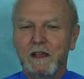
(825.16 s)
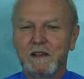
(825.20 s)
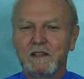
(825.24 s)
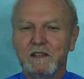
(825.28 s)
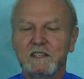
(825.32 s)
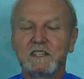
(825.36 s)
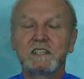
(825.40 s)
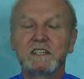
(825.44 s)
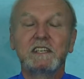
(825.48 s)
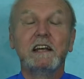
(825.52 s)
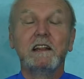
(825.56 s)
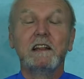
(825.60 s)

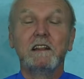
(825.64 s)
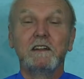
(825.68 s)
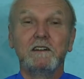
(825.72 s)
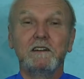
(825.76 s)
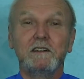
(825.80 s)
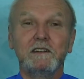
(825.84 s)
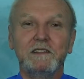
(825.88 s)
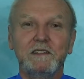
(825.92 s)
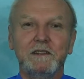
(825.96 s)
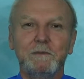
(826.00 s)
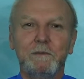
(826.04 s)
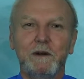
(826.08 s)
seller
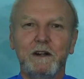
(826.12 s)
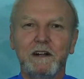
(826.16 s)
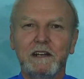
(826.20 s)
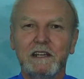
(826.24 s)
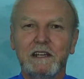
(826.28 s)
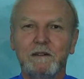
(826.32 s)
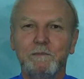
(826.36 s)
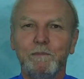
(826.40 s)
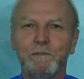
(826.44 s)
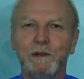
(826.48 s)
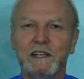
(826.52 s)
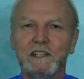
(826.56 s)
in the
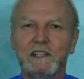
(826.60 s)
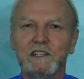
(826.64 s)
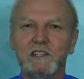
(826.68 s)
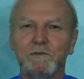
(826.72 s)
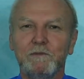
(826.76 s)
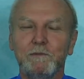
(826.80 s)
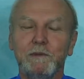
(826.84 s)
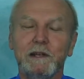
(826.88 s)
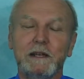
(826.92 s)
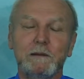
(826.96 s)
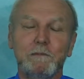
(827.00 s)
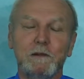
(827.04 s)
marketplace,
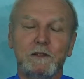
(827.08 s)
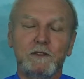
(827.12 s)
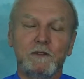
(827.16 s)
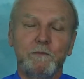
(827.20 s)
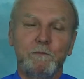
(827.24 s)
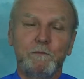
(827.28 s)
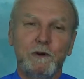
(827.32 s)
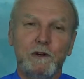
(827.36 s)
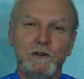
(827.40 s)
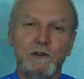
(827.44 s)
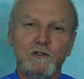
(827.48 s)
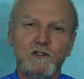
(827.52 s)
I'll be able to
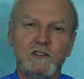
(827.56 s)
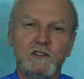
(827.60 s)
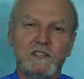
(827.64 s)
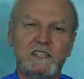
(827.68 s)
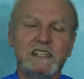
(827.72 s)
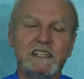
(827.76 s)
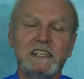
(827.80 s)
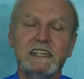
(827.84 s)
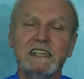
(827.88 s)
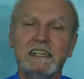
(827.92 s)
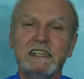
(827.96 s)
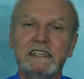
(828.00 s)
purchase
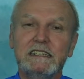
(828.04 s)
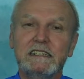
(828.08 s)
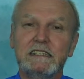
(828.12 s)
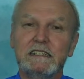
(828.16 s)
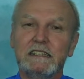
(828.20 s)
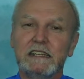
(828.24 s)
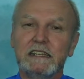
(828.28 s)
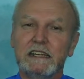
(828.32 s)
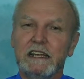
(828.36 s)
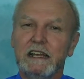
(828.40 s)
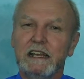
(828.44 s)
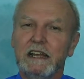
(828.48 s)
it
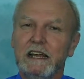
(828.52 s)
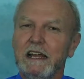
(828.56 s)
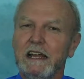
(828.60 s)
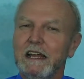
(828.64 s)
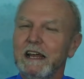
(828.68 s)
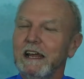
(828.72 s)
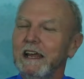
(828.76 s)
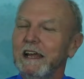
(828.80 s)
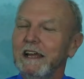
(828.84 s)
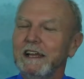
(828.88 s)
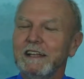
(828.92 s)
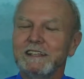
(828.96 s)
easily.
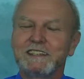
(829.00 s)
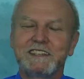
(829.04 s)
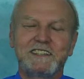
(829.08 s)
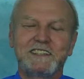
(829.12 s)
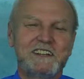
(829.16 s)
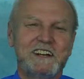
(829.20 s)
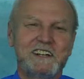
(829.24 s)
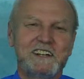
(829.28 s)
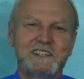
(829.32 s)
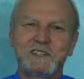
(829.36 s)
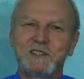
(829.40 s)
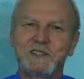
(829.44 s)
It's
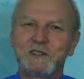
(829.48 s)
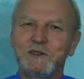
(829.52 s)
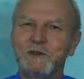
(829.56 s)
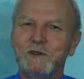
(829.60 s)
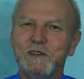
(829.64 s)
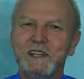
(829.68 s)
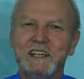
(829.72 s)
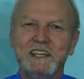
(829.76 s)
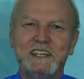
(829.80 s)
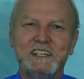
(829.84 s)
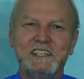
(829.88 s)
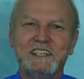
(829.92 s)
not so
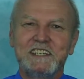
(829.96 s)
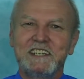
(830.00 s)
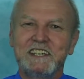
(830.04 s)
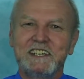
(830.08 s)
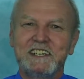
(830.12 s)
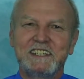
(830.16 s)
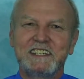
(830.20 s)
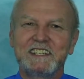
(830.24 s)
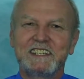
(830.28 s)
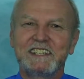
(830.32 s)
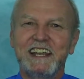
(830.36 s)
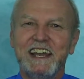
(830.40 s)
easy
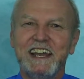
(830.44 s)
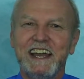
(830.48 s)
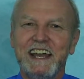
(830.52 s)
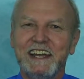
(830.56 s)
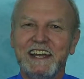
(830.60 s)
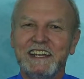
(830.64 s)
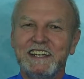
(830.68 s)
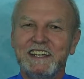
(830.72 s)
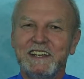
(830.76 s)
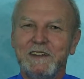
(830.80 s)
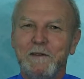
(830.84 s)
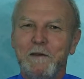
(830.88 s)
as
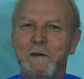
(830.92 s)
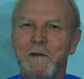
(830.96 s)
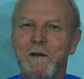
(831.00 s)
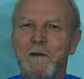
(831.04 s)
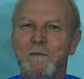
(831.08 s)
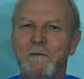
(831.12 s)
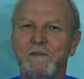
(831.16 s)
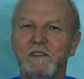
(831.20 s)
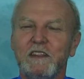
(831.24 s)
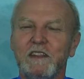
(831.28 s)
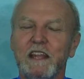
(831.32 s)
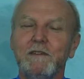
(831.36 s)
that.
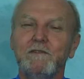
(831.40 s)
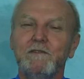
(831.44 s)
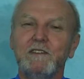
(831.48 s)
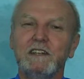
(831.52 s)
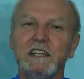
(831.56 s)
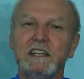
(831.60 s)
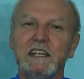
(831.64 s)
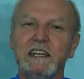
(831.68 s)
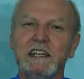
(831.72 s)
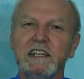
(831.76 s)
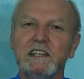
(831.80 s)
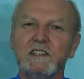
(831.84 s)

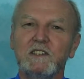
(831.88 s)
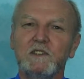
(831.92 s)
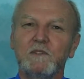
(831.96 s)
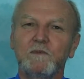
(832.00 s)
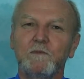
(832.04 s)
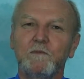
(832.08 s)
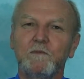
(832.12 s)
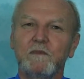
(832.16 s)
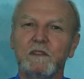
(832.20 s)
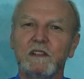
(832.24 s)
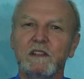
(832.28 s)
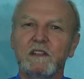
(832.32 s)

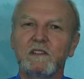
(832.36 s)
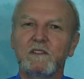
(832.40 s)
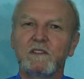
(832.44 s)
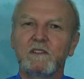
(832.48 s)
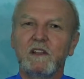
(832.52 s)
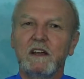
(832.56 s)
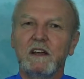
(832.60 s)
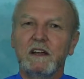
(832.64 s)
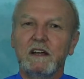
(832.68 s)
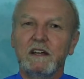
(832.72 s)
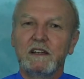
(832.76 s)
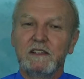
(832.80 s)
Devotees,
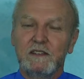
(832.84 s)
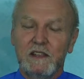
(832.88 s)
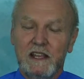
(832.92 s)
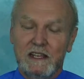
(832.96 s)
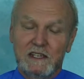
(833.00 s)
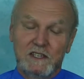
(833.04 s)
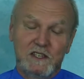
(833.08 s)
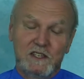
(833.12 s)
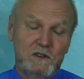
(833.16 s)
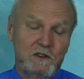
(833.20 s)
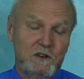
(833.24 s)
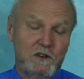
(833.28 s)

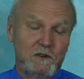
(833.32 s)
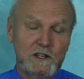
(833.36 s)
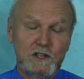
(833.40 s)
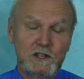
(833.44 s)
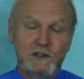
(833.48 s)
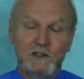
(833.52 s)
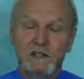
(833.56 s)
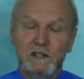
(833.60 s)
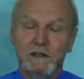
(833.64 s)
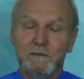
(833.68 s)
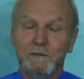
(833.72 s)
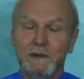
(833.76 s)
as
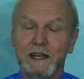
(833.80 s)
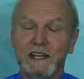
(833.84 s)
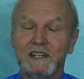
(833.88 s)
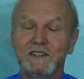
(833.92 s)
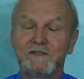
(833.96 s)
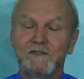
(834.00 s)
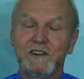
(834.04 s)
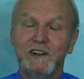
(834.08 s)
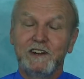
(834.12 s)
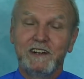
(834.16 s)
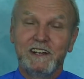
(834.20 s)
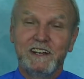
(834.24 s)
Krishna makes
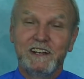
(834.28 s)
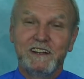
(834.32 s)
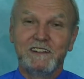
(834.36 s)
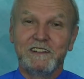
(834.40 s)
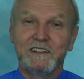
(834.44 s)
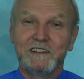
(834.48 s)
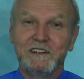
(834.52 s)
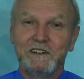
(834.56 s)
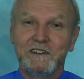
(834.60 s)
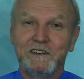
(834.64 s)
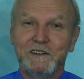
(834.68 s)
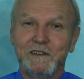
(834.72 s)
very
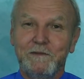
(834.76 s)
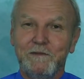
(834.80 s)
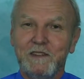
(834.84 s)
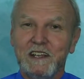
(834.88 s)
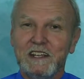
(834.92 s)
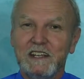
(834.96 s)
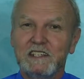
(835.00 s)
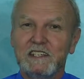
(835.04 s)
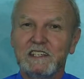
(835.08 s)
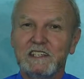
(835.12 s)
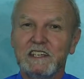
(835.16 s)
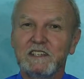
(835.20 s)
clear,
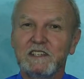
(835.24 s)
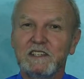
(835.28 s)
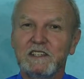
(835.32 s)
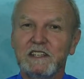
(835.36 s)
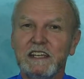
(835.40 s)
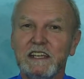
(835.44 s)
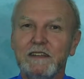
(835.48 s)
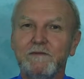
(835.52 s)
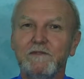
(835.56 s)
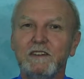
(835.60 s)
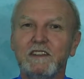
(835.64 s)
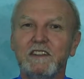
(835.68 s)
this is,
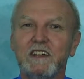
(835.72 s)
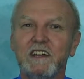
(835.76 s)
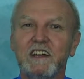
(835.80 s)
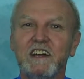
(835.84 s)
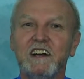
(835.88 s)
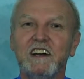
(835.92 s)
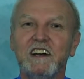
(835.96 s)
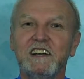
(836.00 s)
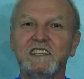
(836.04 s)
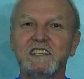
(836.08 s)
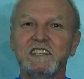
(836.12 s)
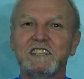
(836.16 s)
even the
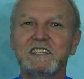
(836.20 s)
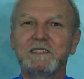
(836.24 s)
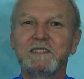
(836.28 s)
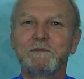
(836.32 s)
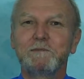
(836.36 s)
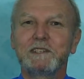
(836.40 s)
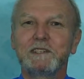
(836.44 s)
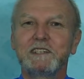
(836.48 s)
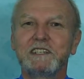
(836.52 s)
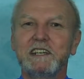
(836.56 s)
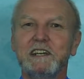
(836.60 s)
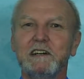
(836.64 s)
gods
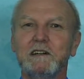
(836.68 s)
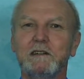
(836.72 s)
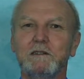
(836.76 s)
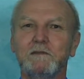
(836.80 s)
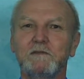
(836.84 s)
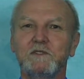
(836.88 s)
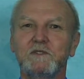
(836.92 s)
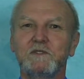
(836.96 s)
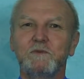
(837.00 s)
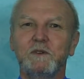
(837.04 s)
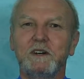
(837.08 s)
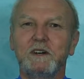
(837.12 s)

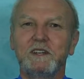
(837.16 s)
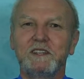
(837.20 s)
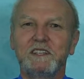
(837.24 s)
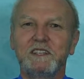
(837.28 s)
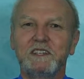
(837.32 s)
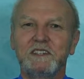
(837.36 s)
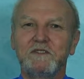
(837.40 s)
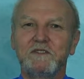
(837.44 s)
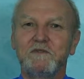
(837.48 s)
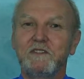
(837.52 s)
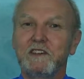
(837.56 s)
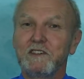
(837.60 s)
themselves want
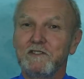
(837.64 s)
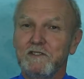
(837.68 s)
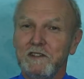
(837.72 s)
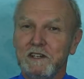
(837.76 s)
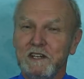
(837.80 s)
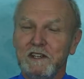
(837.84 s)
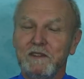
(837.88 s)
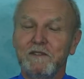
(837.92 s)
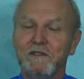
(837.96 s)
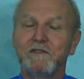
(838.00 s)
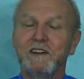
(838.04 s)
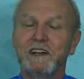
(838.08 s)
this vision
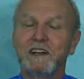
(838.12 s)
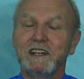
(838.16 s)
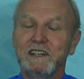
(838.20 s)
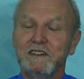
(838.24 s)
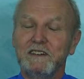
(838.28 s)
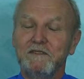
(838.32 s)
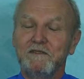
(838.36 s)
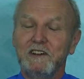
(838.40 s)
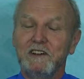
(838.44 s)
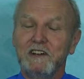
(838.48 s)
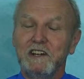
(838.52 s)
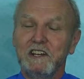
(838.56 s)
and find
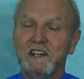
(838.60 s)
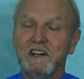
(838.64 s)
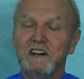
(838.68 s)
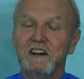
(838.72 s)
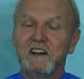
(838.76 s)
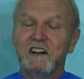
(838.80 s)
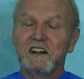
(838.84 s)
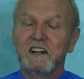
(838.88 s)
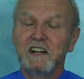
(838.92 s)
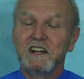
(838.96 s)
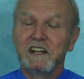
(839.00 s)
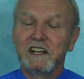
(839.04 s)
it very
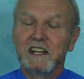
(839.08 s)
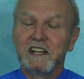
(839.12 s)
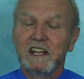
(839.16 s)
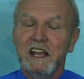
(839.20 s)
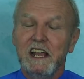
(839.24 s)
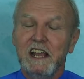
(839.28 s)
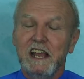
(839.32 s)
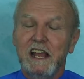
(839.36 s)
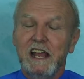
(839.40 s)
hard.